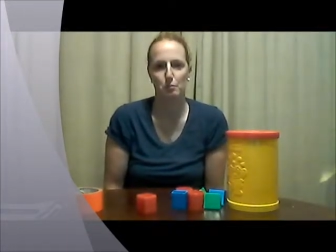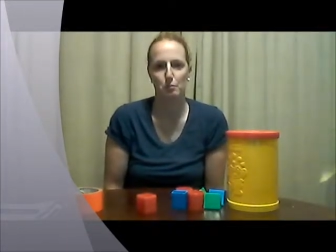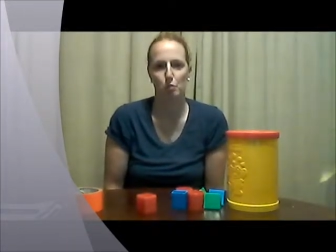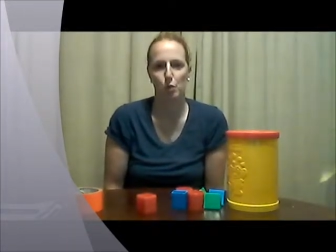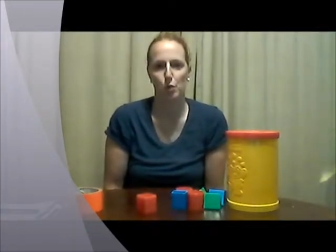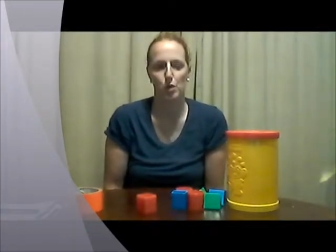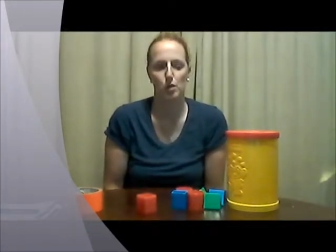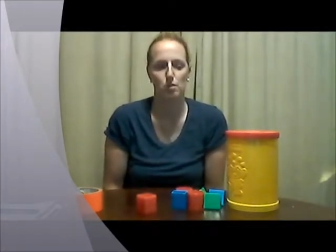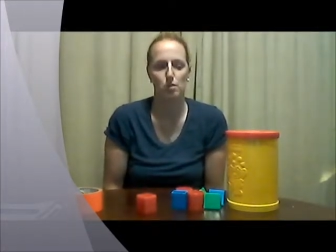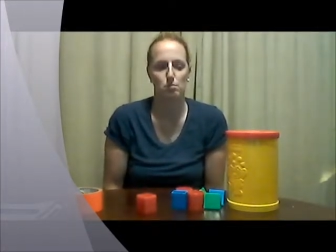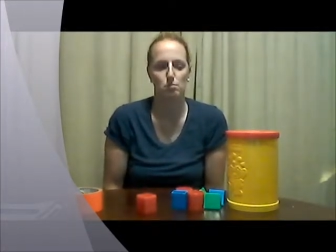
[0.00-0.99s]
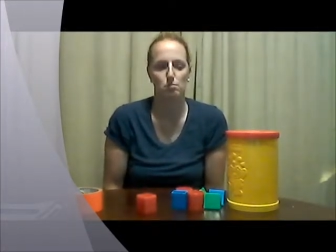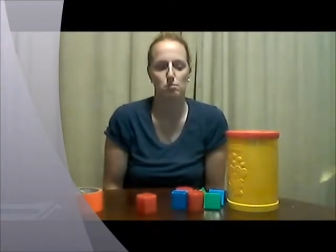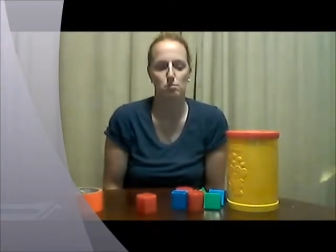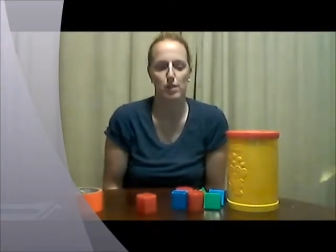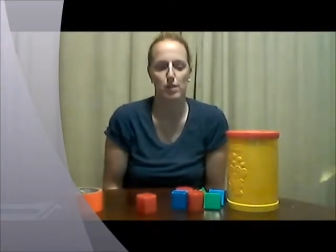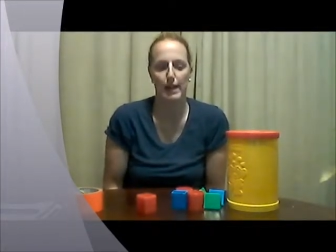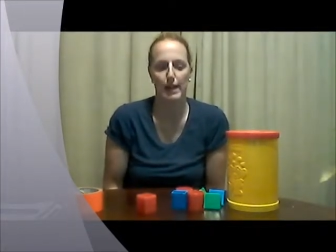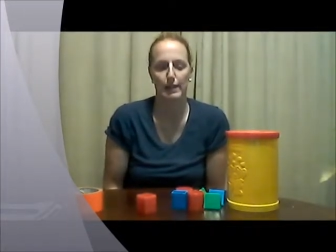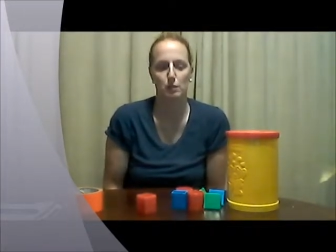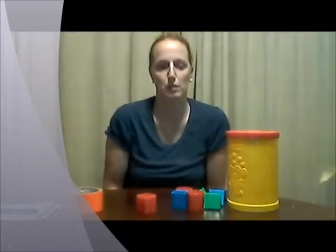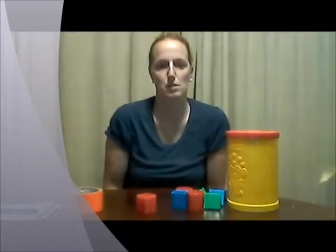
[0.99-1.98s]
for
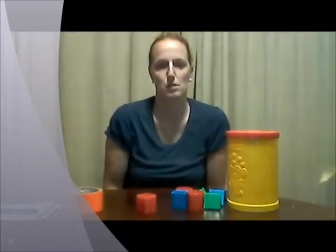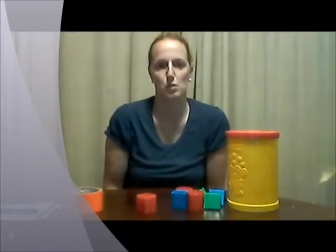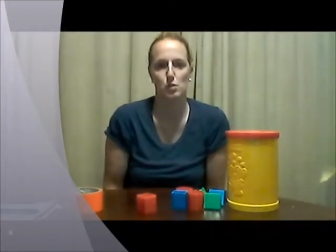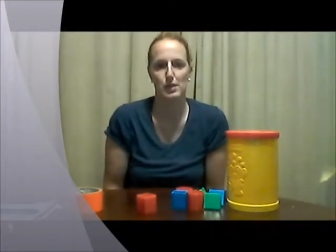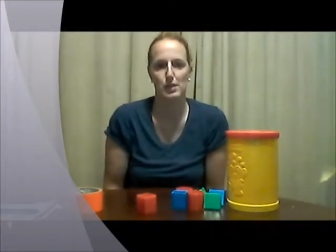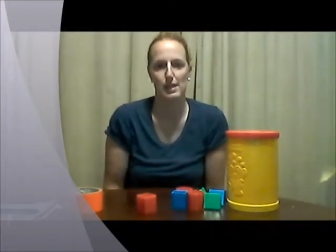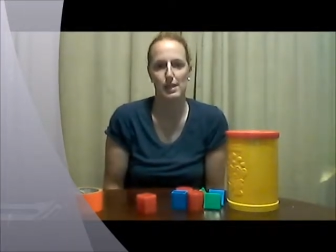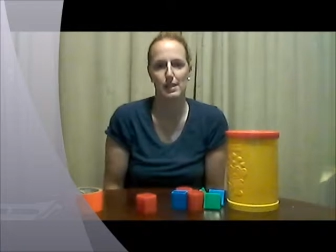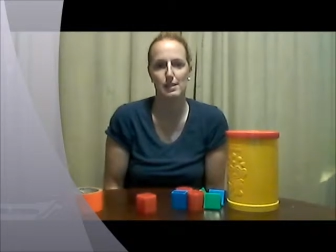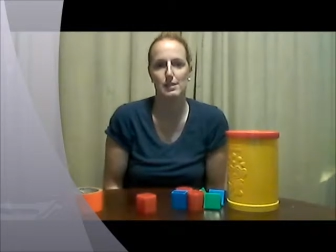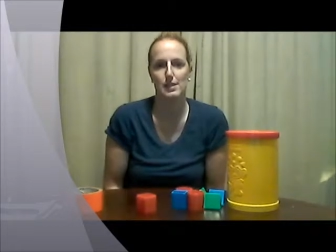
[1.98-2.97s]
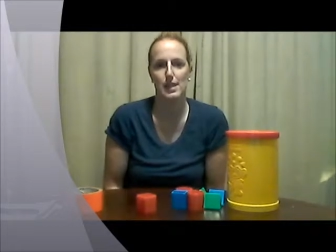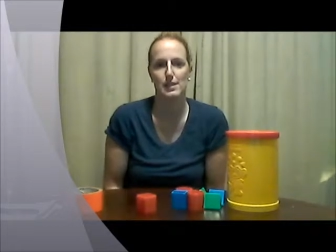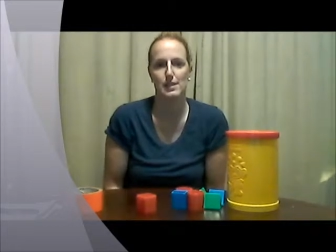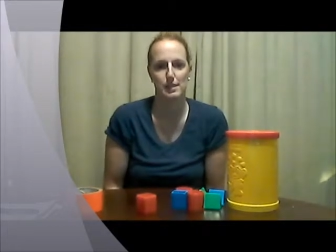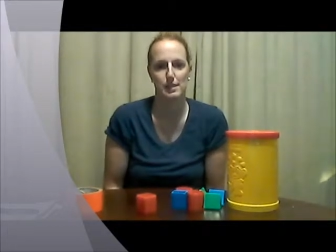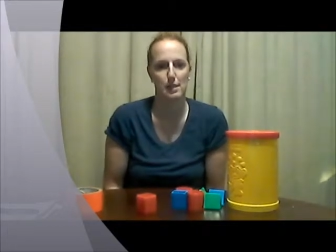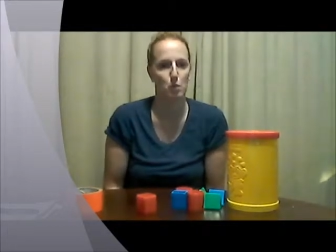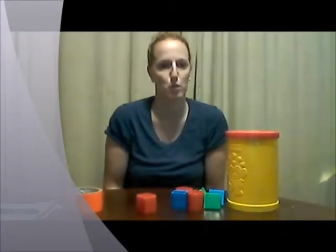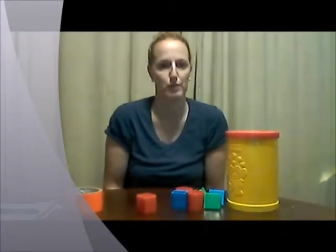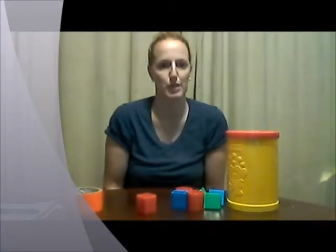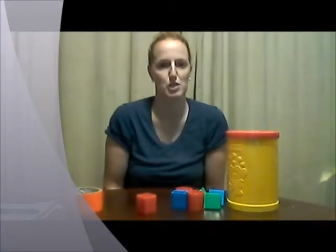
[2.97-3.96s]
interacting with this toy is that intent and that
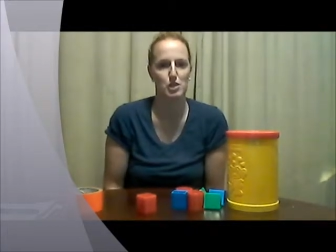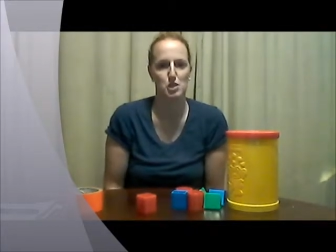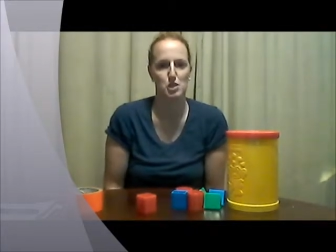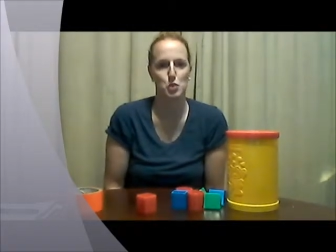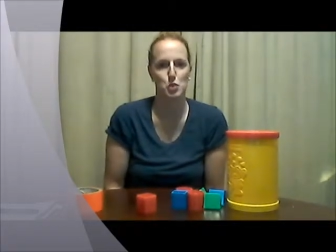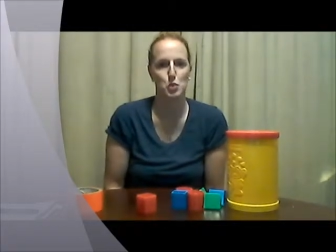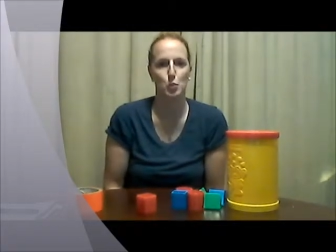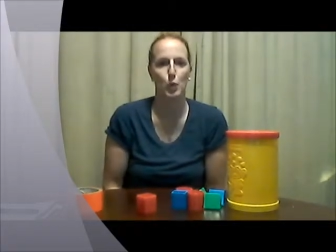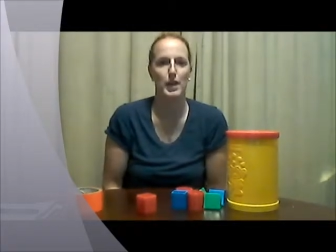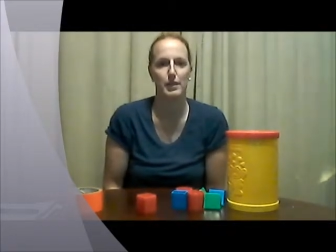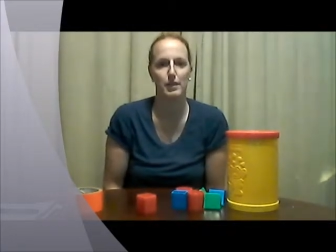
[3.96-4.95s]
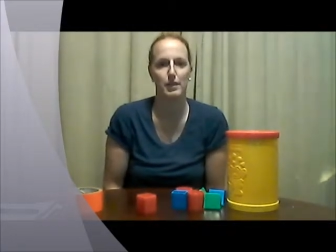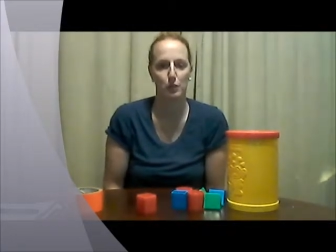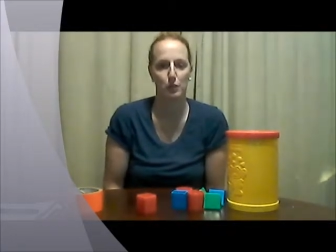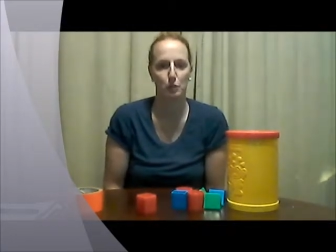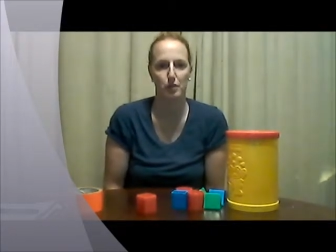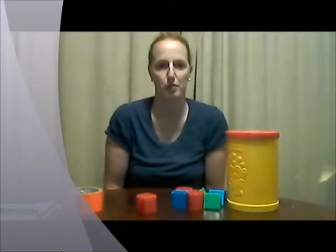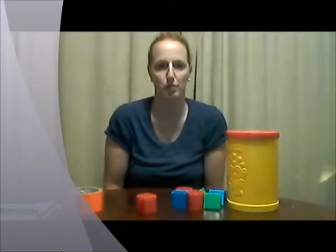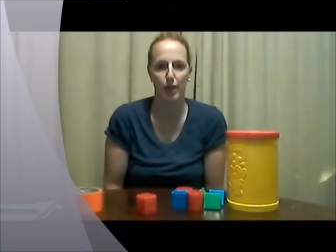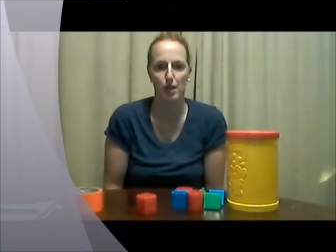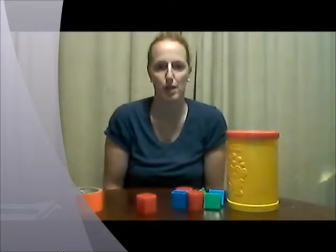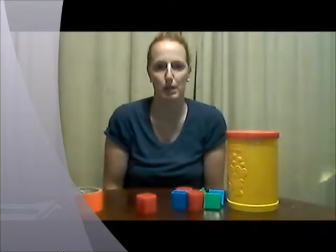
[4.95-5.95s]
motivation to want to interact with their
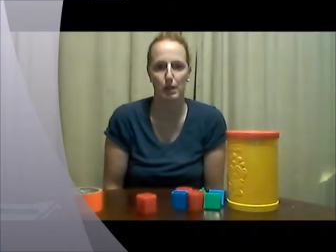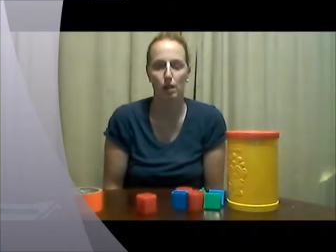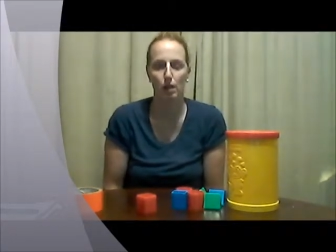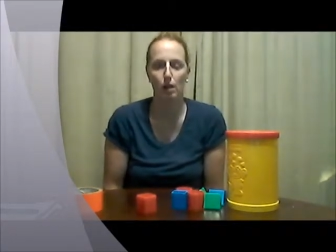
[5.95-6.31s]
environment.